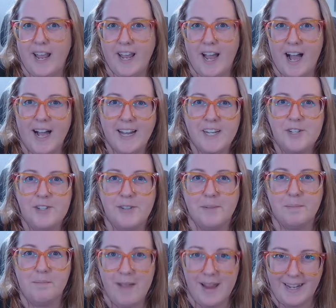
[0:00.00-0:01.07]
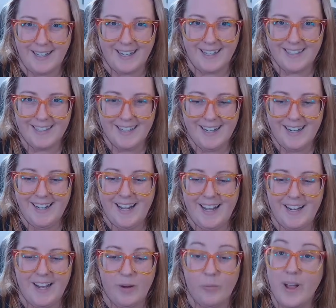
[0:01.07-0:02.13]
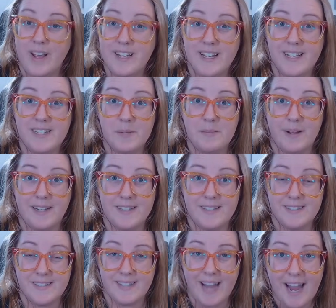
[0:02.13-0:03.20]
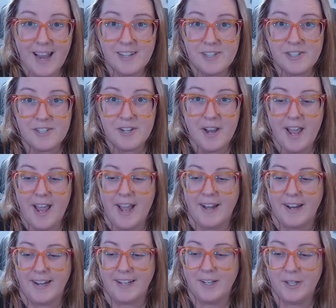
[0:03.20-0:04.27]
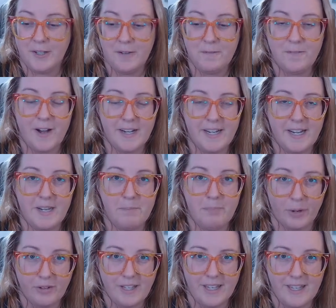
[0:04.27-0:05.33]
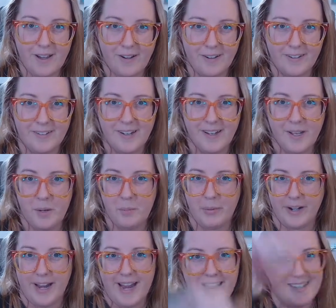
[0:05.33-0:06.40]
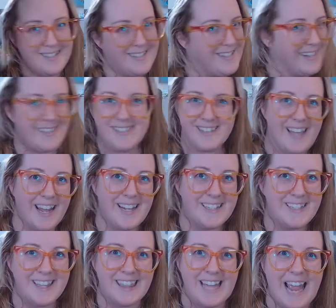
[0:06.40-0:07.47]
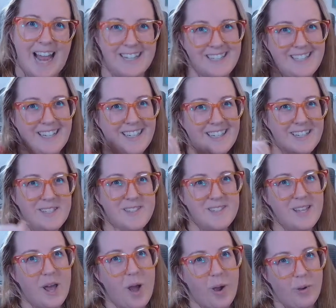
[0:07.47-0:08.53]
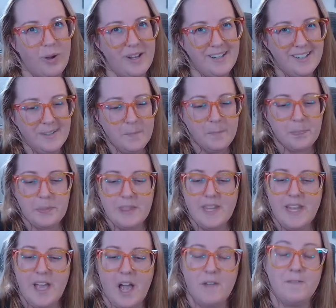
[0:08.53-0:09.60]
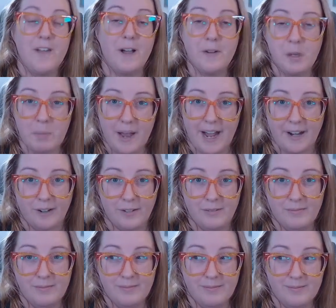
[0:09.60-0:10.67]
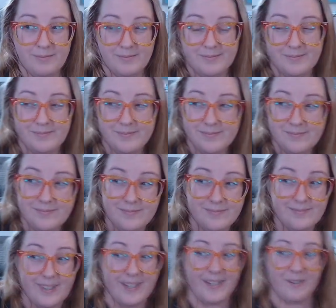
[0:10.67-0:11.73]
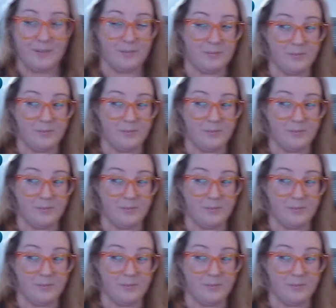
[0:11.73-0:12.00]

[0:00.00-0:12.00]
I should make it. And I went into my stash and I couldn't find any bulky yarn, but I had 6 skeins of that. So found a pattern and